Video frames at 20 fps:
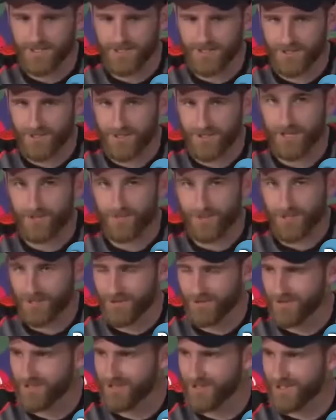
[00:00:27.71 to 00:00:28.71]
turn up
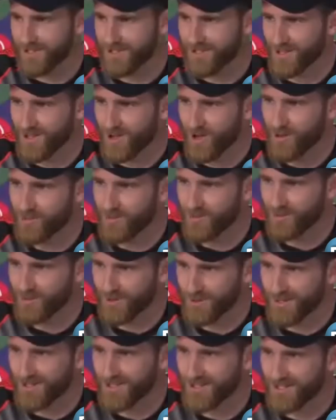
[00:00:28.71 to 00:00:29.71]
here at the home of
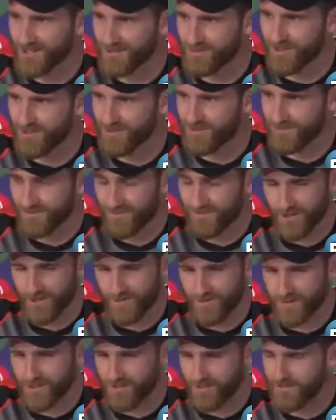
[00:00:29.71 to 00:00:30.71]
cricket and be
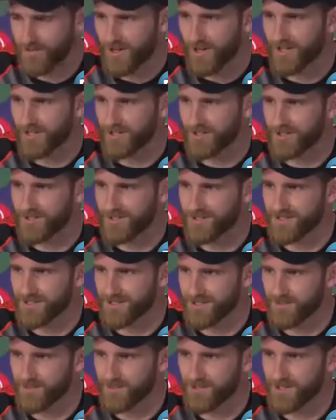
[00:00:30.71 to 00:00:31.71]
involved in a final
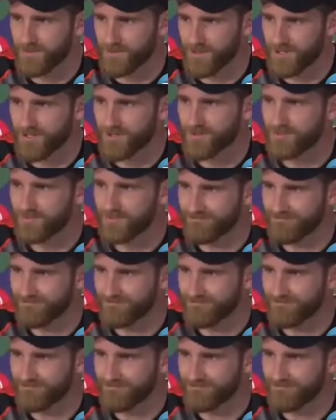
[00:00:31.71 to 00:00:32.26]
is pretty special.